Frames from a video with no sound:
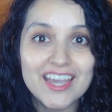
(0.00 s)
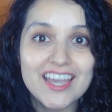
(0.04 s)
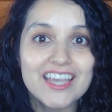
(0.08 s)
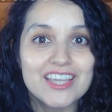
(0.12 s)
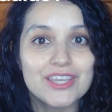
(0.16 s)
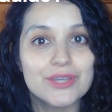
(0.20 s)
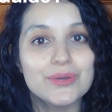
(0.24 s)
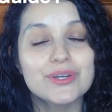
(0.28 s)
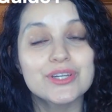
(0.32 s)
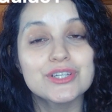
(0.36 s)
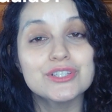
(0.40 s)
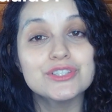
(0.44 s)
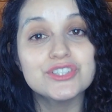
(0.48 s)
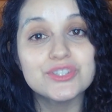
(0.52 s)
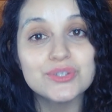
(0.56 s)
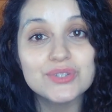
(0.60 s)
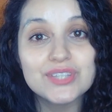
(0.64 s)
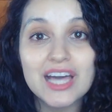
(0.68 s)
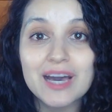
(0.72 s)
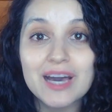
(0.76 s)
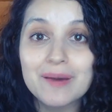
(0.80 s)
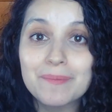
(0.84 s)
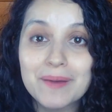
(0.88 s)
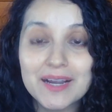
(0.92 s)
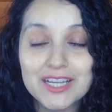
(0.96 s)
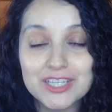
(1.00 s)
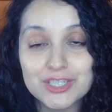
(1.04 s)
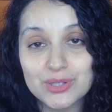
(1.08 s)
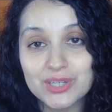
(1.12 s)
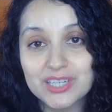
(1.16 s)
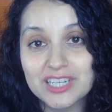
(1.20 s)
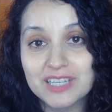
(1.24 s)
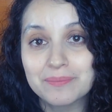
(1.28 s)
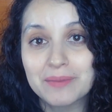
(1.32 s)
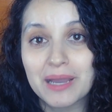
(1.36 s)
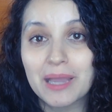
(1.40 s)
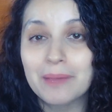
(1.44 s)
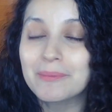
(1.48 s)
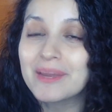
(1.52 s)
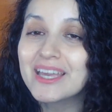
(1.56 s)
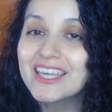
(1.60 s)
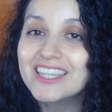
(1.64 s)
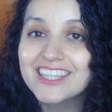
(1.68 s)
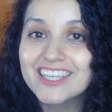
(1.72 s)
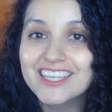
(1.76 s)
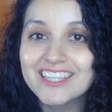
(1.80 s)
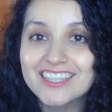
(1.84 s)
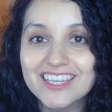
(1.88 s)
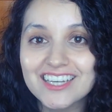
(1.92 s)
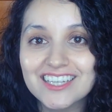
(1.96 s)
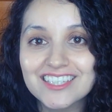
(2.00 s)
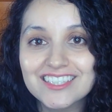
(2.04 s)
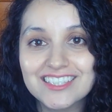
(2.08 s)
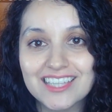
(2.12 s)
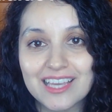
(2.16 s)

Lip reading: You can do that by joining my mailing list,